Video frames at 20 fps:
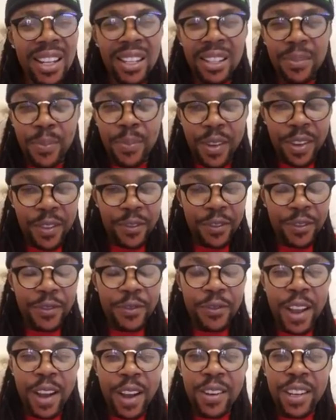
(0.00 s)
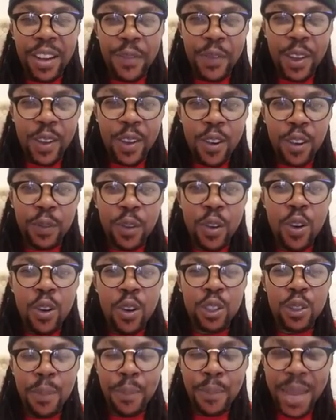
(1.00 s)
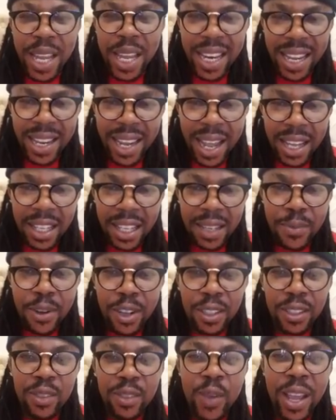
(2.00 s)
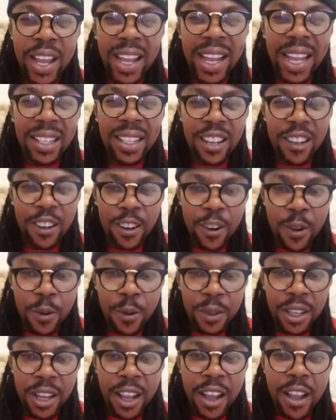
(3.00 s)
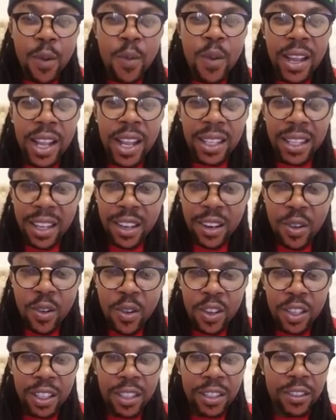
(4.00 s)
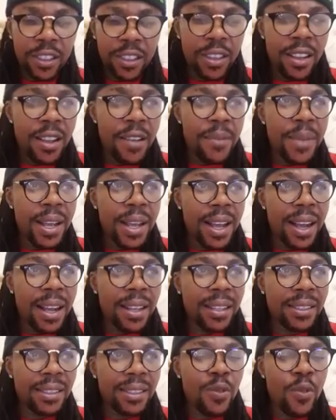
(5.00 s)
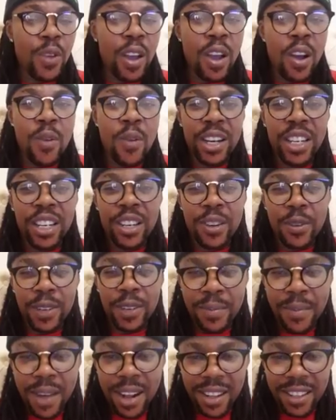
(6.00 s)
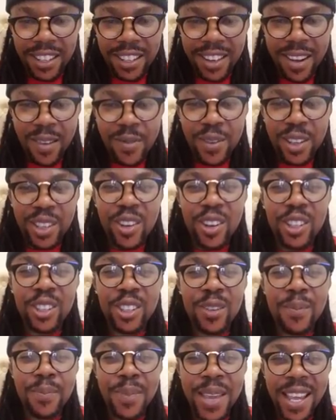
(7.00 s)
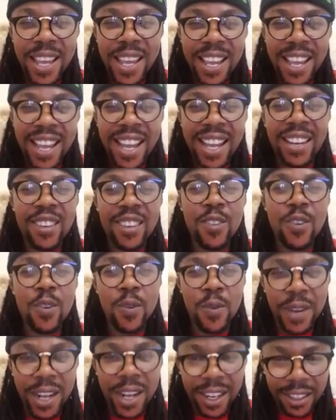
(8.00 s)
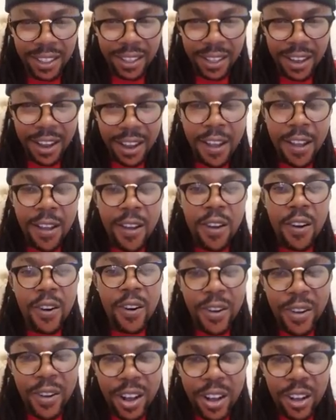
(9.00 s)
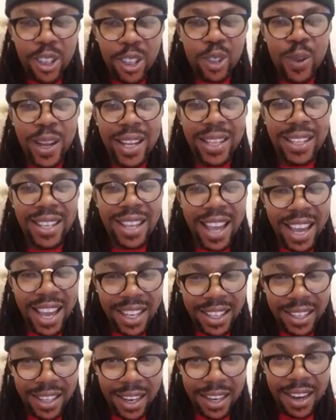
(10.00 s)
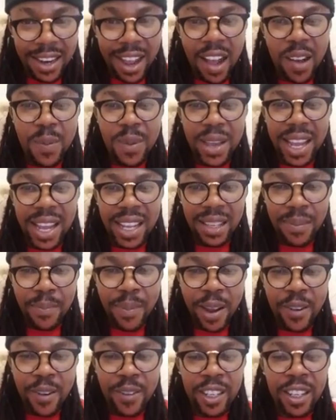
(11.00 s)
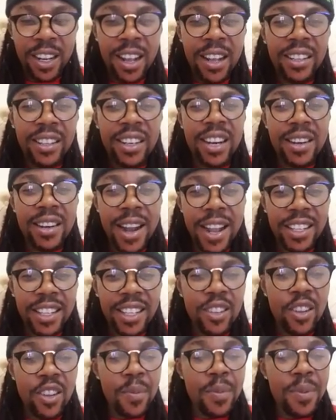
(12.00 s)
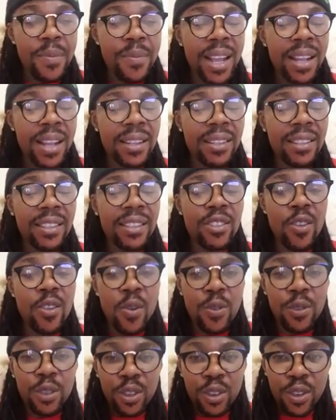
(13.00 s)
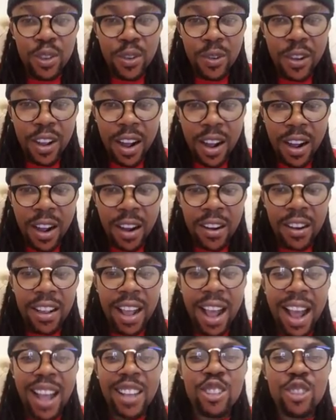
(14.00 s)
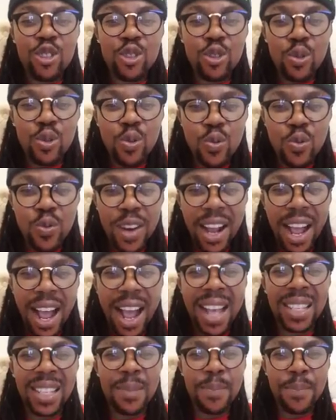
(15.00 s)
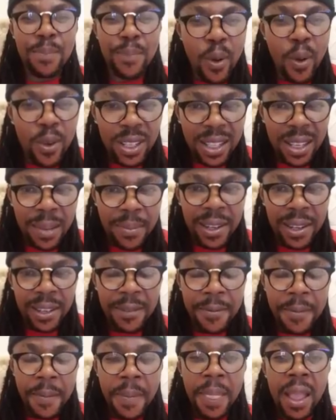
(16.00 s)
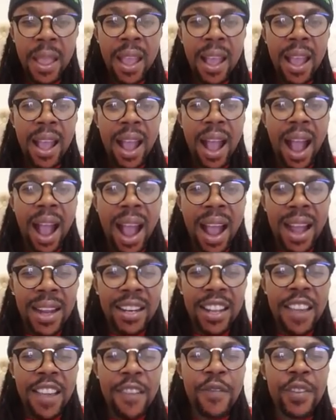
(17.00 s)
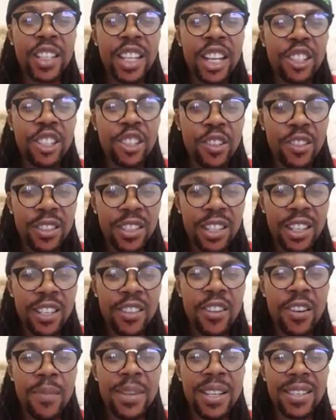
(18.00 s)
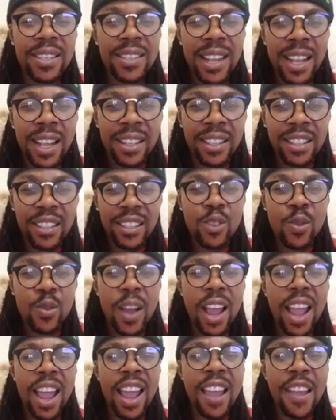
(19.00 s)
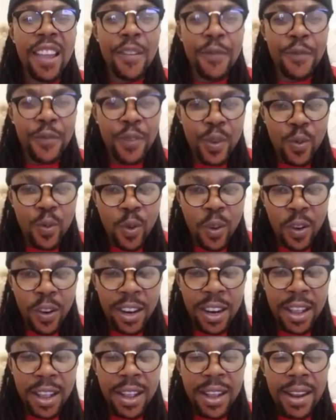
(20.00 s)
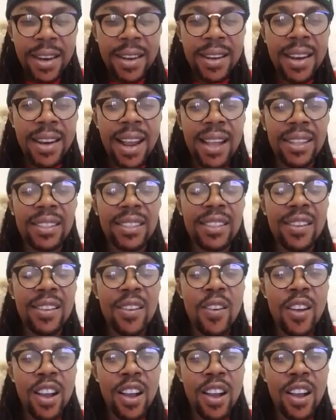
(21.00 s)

it's been very difficult for us to pin a date, but we're getting close. We're getting close because we already know the month now. It's going to be in August. August 2018, I'll be getting married. The date is going to be made known to you all as soon as possible. And invitations is going to be sent to everyone that